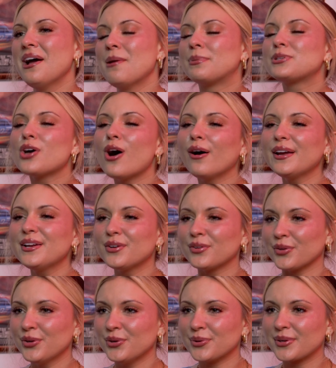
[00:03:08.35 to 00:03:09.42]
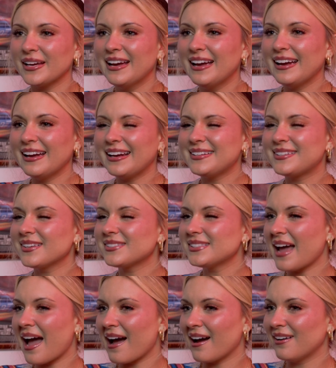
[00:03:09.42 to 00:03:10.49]
But talking to Luke, he doesn't
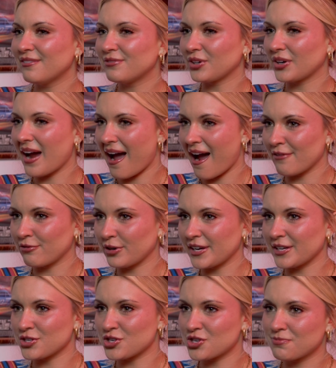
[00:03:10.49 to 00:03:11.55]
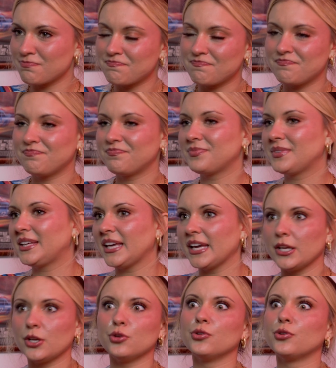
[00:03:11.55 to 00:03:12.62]
have your average
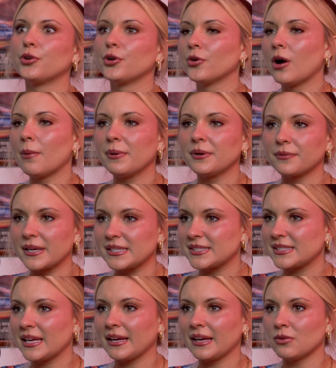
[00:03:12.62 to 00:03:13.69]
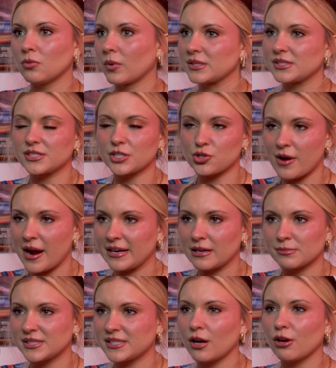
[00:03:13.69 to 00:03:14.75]
kid who grew up in racing and wants to try it
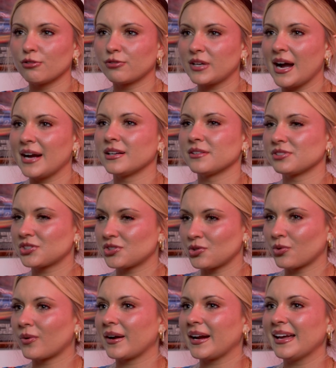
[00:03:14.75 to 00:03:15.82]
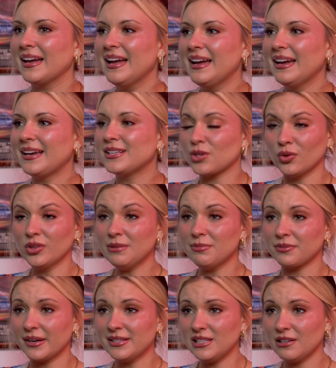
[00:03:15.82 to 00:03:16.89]
himself kind of story. He's only been
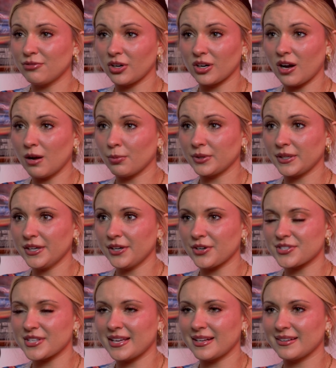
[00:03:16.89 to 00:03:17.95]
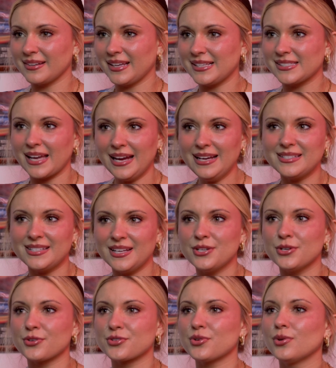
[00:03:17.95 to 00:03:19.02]
racing for a couple years and he's 18
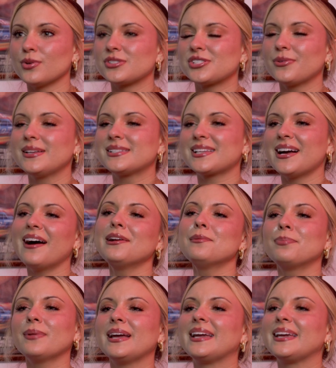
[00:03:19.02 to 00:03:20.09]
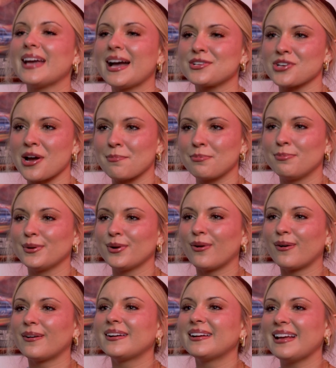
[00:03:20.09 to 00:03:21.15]
years old, so he's kind of playing catch up, but
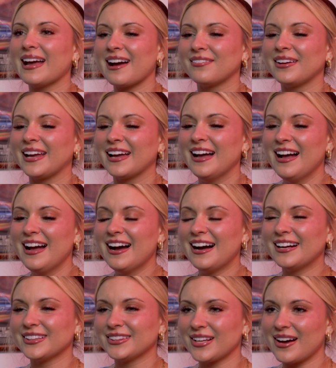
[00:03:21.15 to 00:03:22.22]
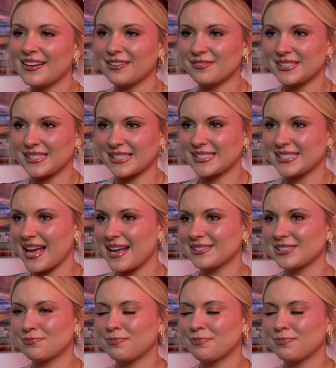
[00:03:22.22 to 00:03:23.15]
already having a lot of success,